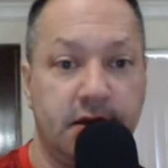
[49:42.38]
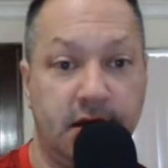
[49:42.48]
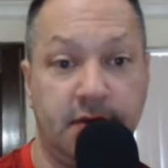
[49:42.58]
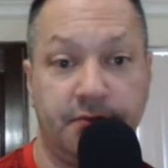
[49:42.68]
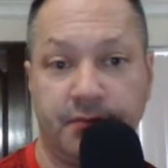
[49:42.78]

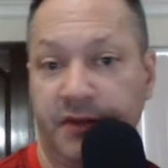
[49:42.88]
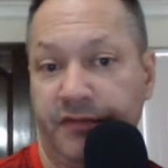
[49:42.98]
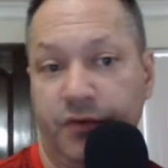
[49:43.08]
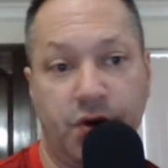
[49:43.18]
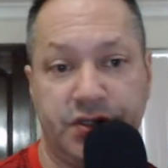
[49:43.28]
Yeah,
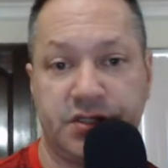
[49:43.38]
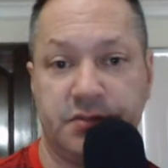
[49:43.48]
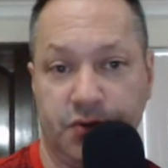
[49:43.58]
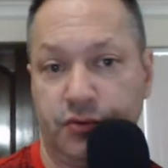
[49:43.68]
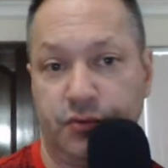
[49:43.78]
everywhere in
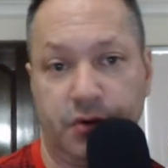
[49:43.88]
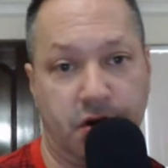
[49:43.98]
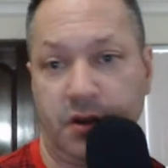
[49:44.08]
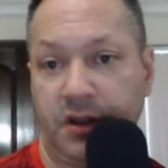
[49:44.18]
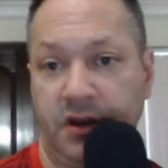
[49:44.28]
Cebu,
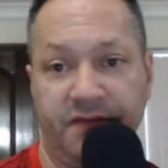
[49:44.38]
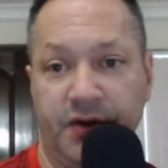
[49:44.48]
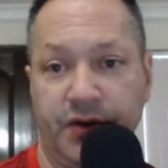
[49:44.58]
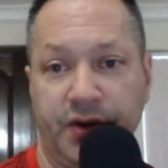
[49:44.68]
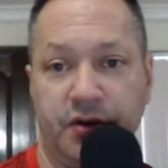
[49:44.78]
and I found